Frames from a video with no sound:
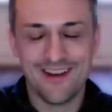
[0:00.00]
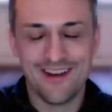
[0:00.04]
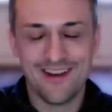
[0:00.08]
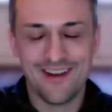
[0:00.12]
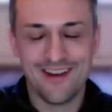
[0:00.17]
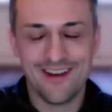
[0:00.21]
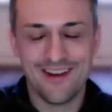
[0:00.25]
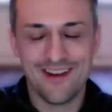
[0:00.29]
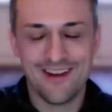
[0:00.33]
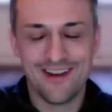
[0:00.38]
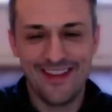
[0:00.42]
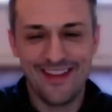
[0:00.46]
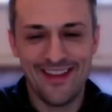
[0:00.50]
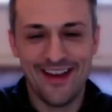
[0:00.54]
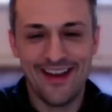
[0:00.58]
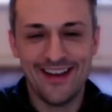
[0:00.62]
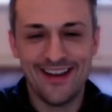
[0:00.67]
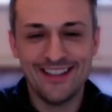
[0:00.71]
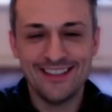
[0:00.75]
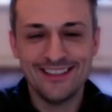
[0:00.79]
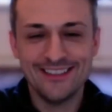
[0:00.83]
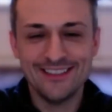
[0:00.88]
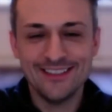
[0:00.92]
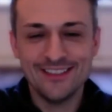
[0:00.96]
I like that.
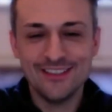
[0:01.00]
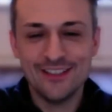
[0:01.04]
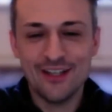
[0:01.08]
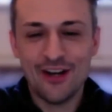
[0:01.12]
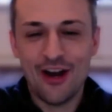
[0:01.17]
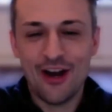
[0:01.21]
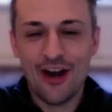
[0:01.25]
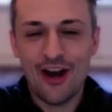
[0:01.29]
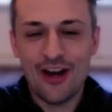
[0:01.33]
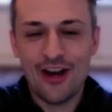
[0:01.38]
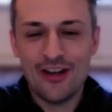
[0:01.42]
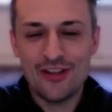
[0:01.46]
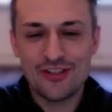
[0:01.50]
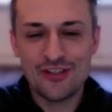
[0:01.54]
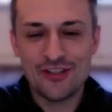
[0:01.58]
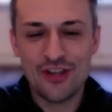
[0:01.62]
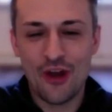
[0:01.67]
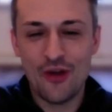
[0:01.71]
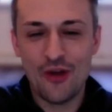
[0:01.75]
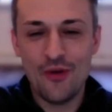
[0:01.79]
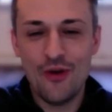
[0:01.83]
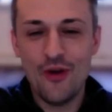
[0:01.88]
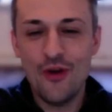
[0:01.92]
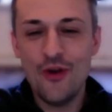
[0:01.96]

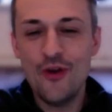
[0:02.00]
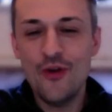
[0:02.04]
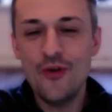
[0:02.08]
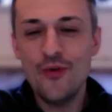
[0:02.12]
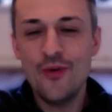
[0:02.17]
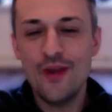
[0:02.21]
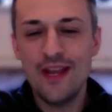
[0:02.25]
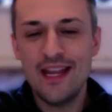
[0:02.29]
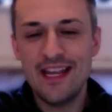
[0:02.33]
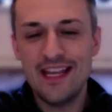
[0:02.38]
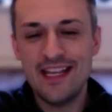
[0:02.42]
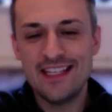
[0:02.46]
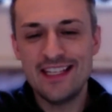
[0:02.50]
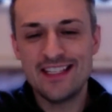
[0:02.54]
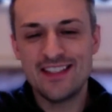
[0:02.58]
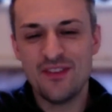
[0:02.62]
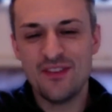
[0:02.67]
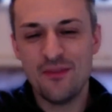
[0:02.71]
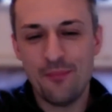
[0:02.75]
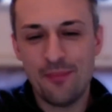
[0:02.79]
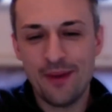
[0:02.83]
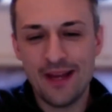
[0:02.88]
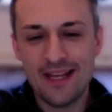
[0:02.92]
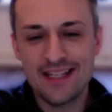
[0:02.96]
So who is the
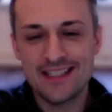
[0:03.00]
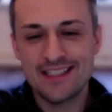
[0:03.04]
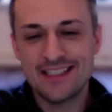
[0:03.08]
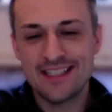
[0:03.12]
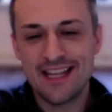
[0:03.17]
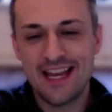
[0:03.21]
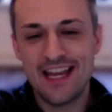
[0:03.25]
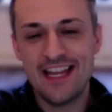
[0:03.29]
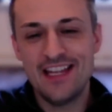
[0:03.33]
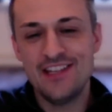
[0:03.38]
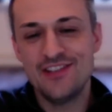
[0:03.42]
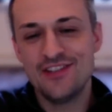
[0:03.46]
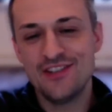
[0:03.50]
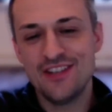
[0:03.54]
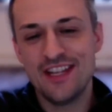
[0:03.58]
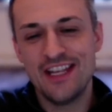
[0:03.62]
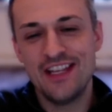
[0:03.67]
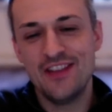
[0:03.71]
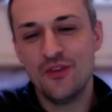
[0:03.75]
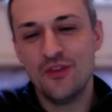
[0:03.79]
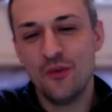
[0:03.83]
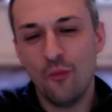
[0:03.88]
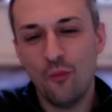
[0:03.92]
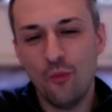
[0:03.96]
best agent in
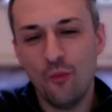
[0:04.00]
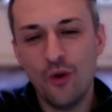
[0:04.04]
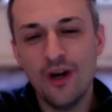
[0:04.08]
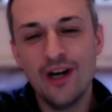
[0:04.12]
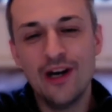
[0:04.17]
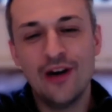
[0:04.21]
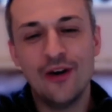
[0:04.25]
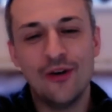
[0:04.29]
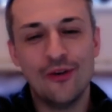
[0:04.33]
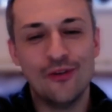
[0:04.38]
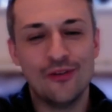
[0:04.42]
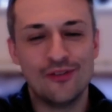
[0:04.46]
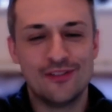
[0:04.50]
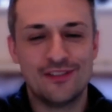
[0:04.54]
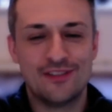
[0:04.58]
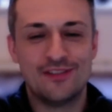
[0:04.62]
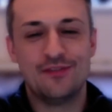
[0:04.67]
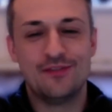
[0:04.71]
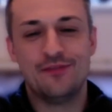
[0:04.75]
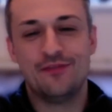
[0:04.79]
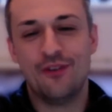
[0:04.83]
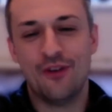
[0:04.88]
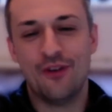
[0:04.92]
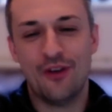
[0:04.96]
the world to
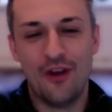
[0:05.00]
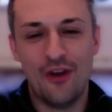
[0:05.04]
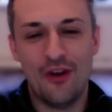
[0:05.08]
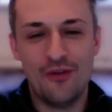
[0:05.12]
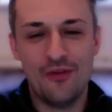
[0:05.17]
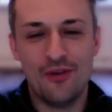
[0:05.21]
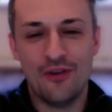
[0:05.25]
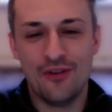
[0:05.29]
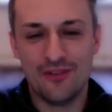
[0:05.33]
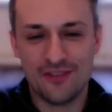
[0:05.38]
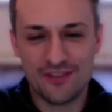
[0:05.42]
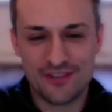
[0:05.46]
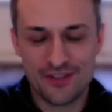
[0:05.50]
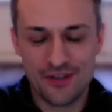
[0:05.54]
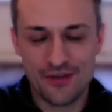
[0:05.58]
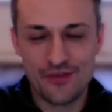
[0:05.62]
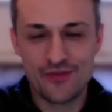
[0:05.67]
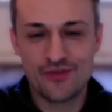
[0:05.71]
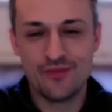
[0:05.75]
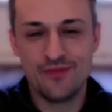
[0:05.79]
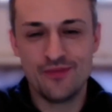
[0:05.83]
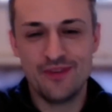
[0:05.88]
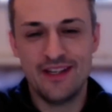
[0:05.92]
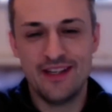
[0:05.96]
follow on
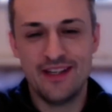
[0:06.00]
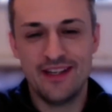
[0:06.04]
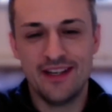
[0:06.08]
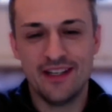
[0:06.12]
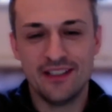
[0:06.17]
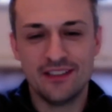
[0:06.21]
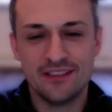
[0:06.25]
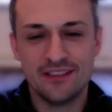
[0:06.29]
social media?